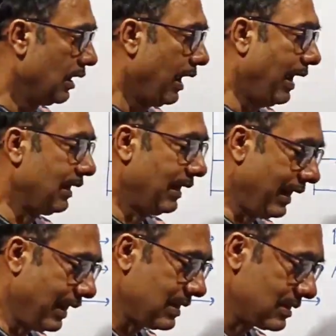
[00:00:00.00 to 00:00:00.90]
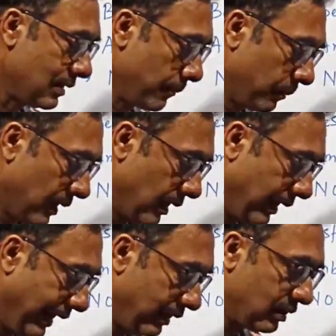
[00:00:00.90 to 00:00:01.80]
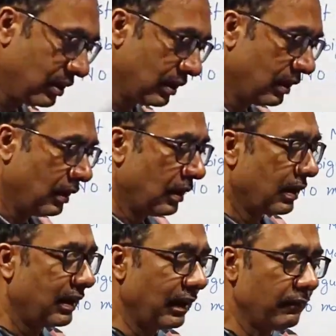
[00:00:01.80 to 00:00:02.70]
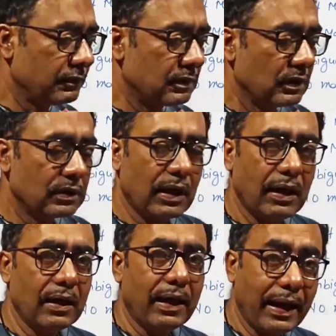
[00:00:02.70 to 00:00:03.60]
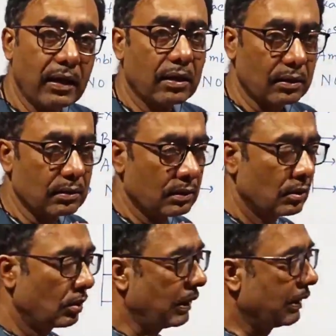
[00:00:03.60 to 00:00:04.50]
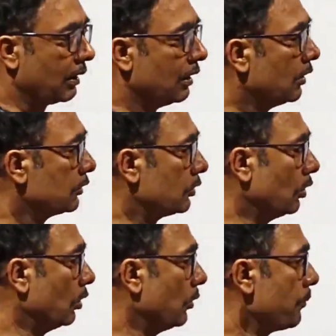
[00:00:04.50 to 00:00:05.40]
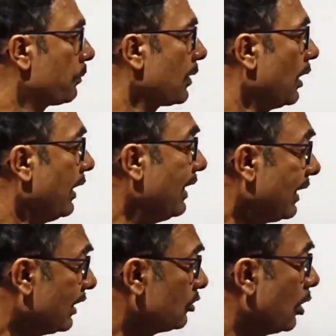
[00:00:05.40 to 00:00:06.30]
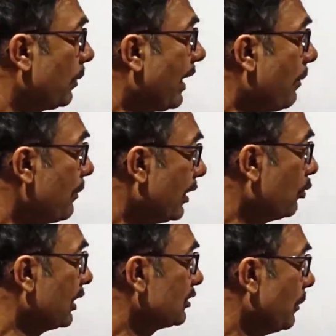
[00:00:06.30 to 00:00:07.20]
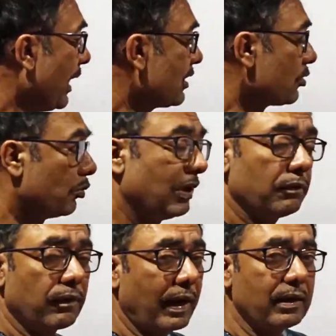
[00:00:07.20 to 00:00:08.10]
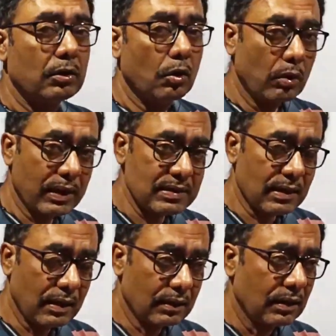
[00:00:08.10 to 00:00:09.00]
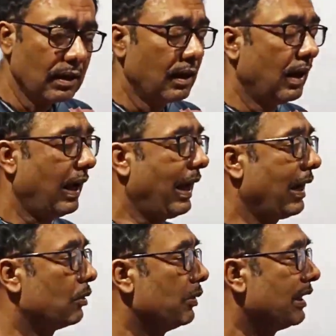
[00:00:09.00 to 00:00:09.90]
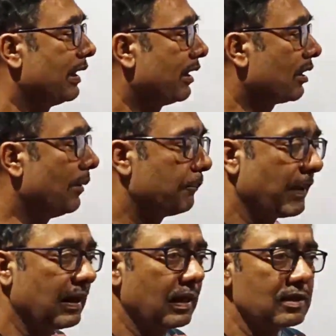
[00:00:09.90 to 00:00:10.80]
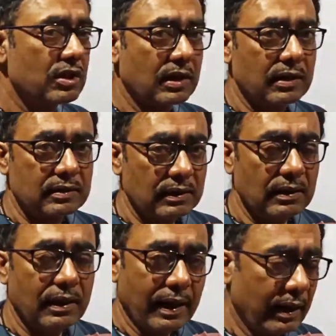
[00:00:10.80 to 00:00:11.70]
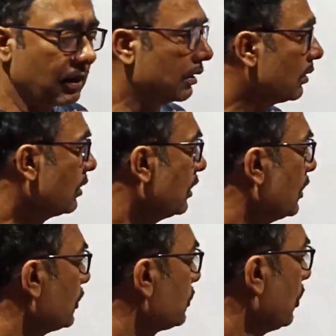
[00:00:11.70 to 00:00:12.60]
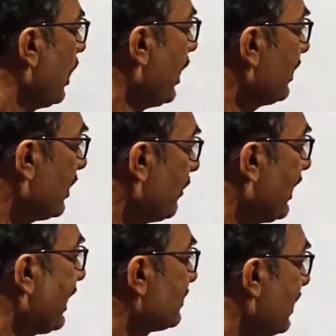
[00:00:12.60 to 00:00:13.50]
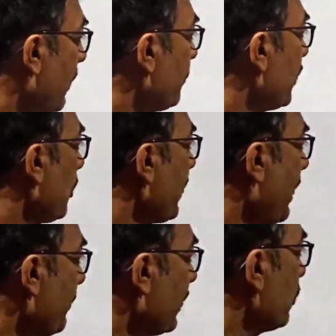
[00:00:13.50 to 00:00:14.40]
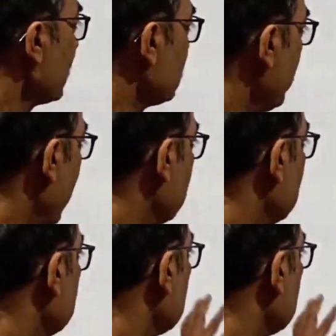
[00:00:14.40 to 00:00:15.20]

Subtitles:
and hence it gives the error. Okay, so in case of ambiguous match, we find no result and we get a compiler generated error. So I'll give an example of ambiguous match.